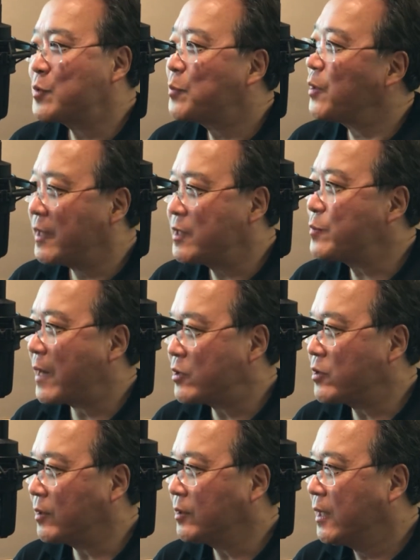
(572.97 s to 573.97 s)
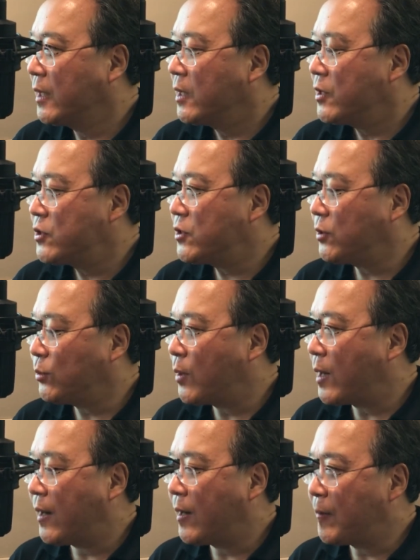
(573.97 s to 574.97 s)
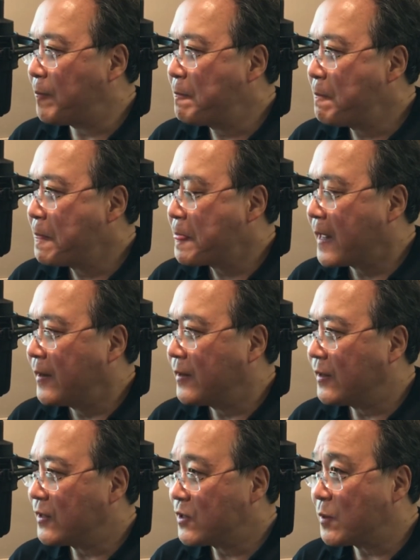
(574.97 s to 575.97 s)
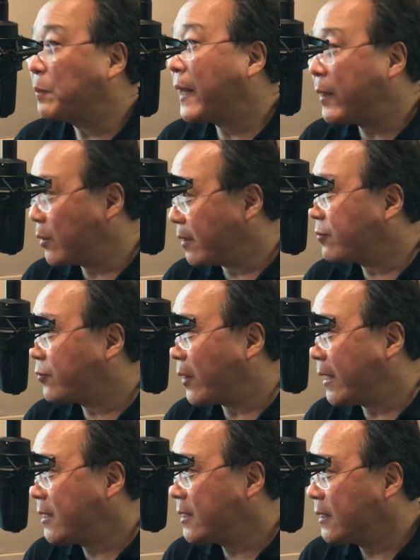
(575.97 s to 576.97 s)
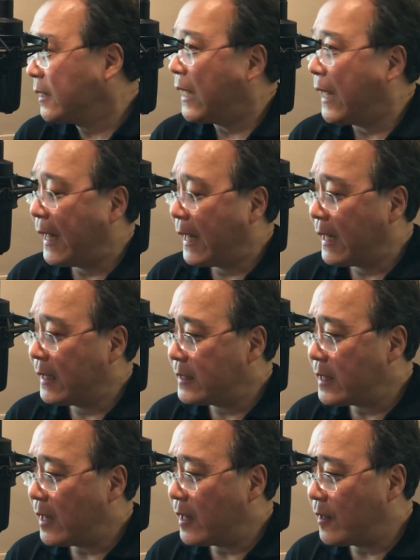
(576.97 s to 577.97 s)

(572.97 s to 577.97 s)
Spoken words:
pretty special to play with a friend, and